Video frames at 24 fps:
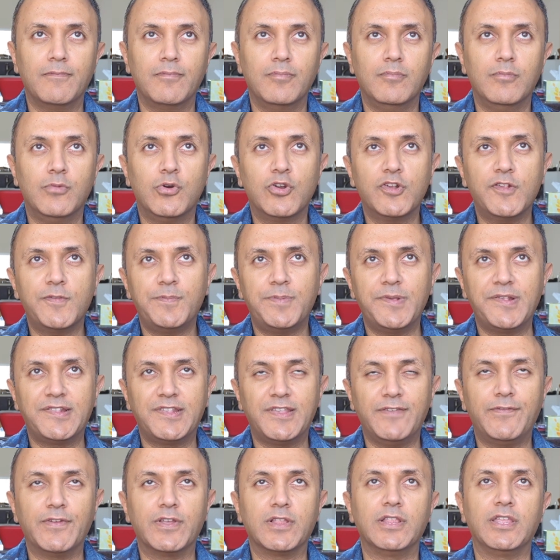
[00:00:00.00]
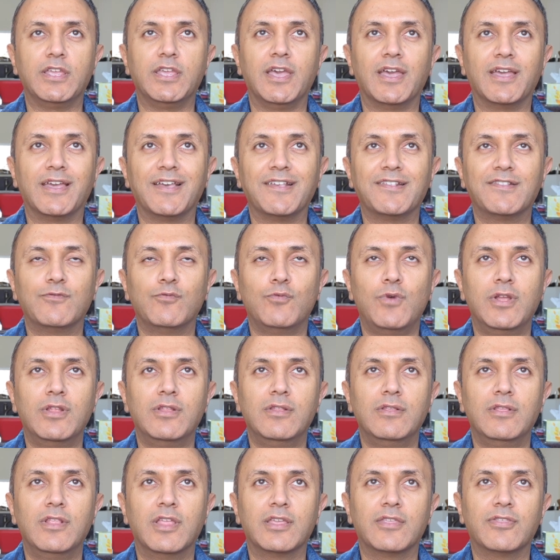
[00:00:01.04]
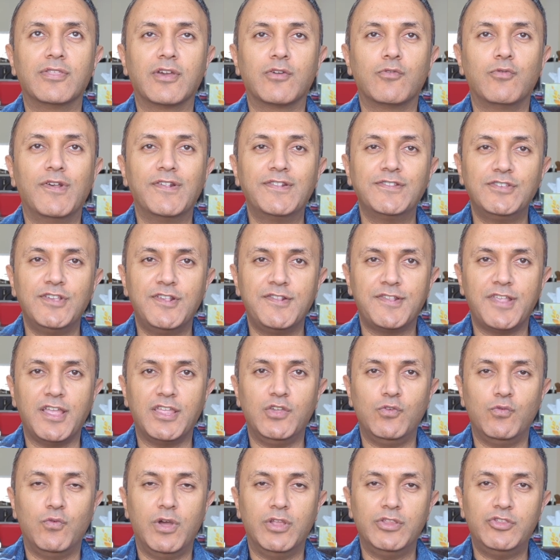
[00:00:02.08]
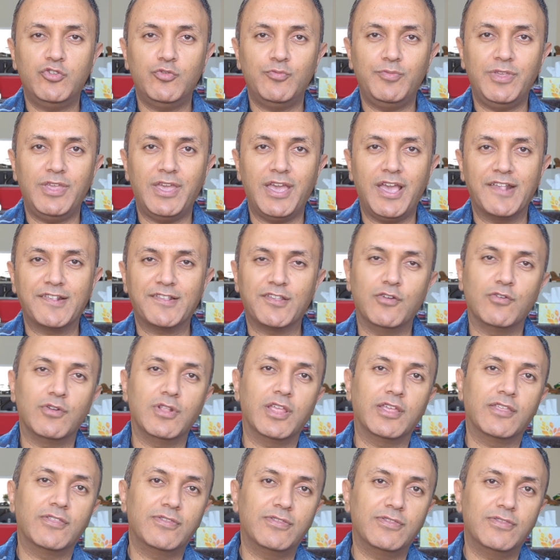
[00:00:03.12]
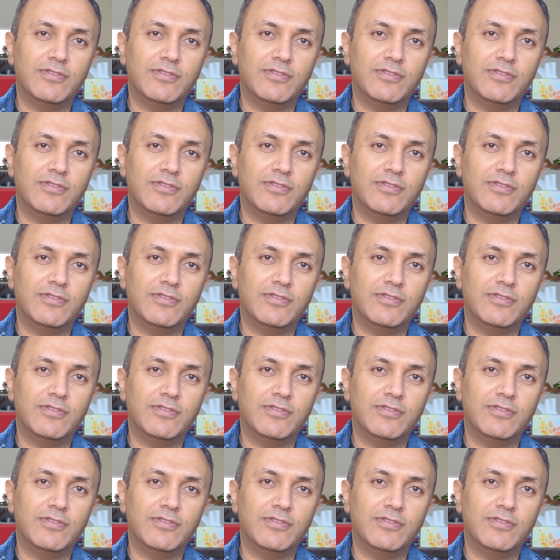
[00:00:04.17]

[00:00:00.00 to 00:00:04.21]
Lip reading: More specifically, I guess, what like the questions that you want to be asking, or like